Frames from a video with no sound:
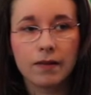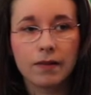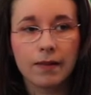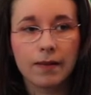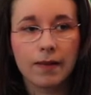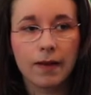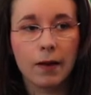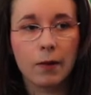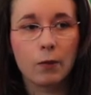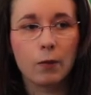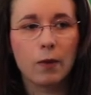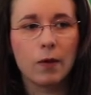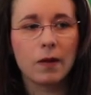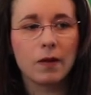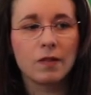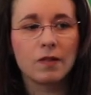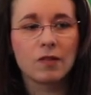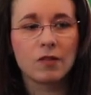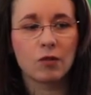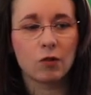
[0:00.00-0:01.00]
stable
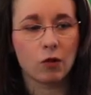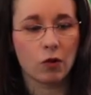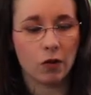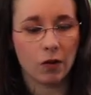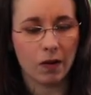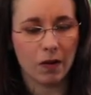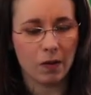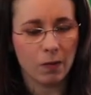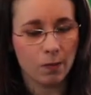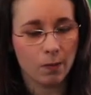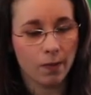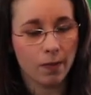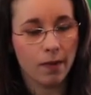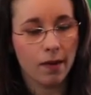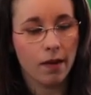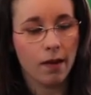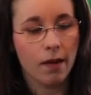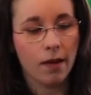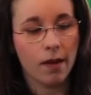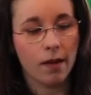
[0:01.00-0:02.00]
and sturdy.
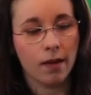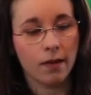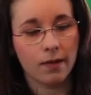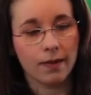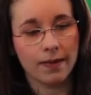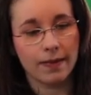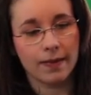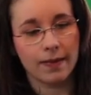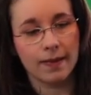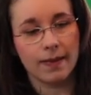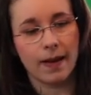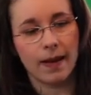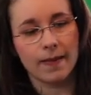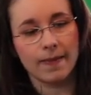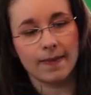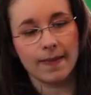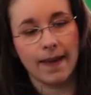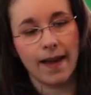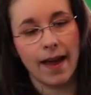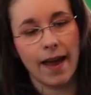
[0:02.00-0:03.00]
It's
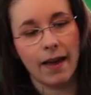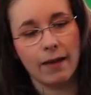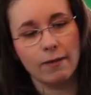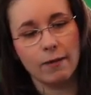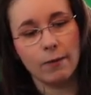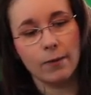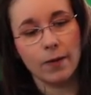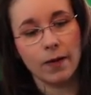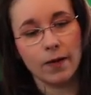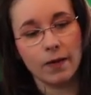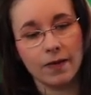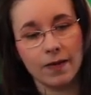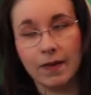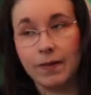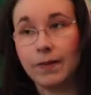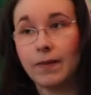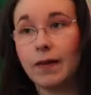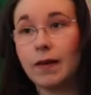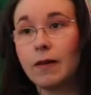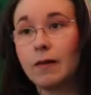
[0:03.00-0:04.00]
not that heavy, but it's
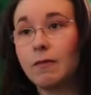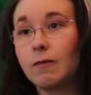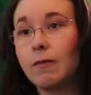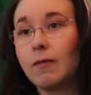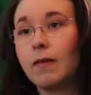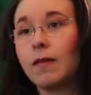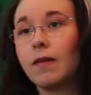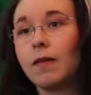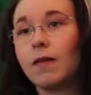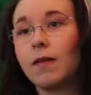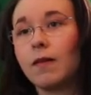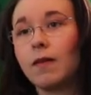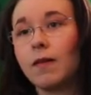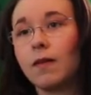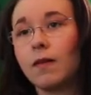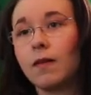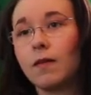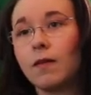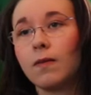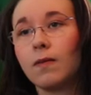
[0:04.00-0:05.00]
heavy enough
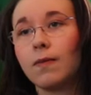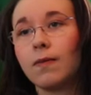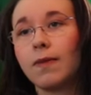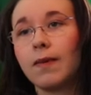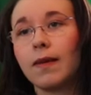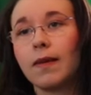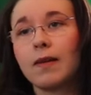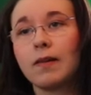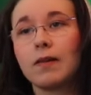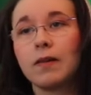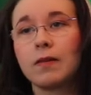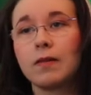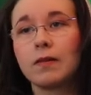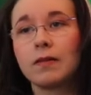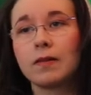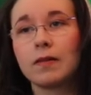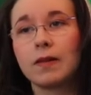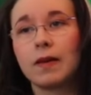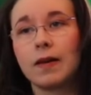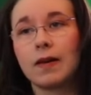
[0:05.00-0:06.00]
that you know
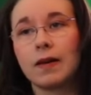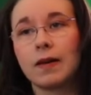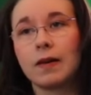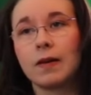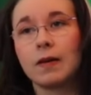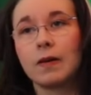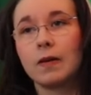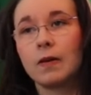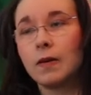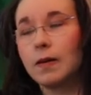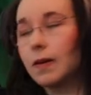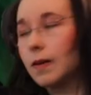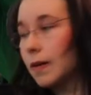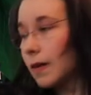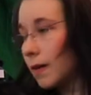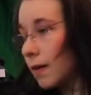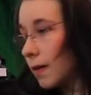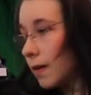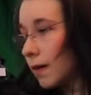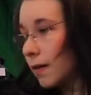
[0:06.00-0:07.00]
it's not gonna like
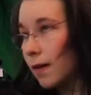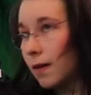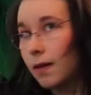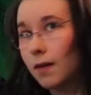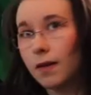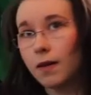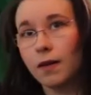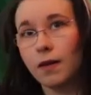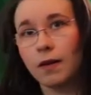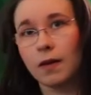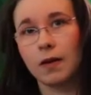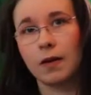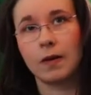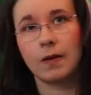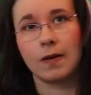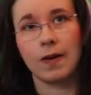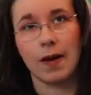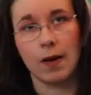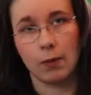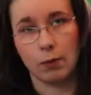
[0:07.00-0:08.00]

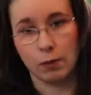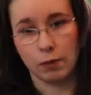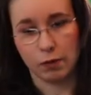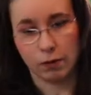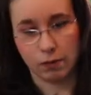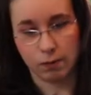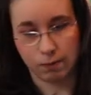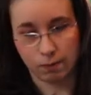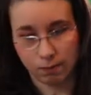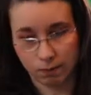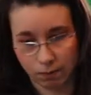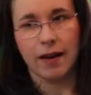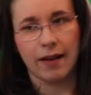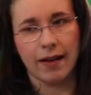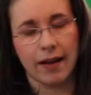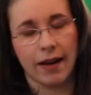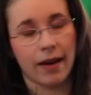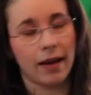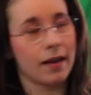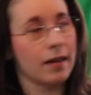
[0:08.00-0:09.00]
collapse.
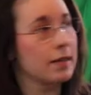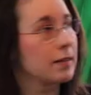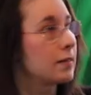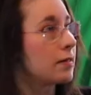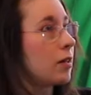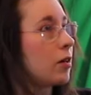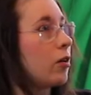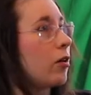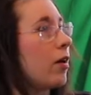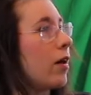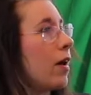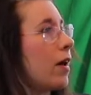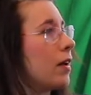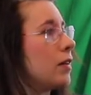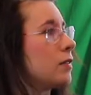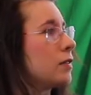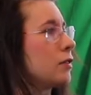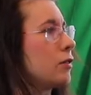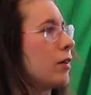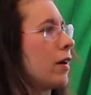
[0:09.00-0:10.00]
Okay, so
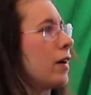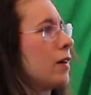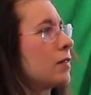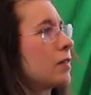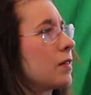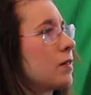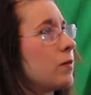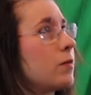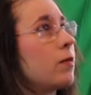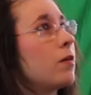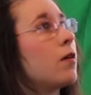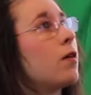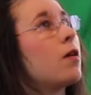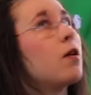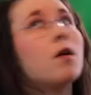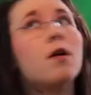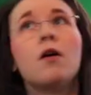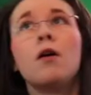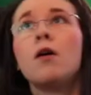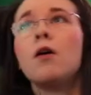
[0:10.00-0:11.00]
as you guys can
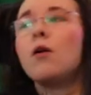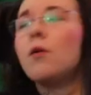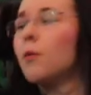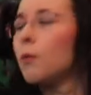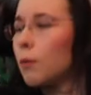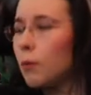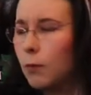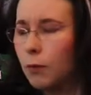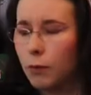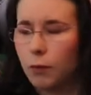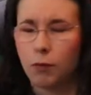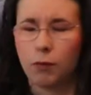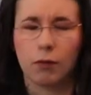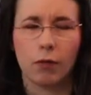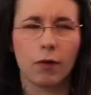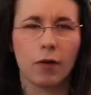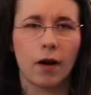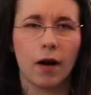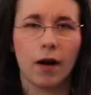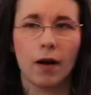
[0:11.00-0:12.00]

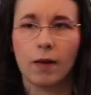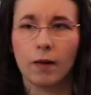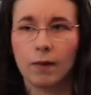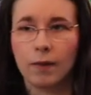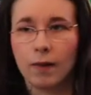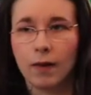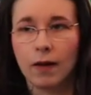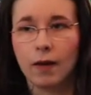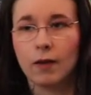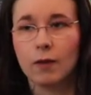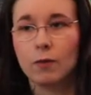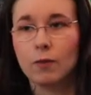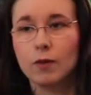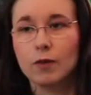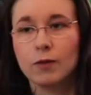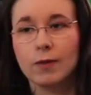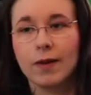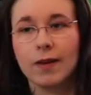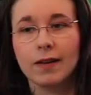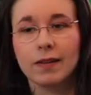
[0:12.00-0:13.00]
probably
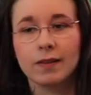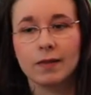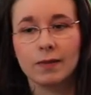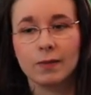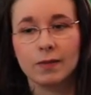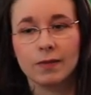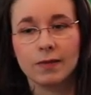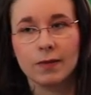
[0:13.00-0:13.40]
expect to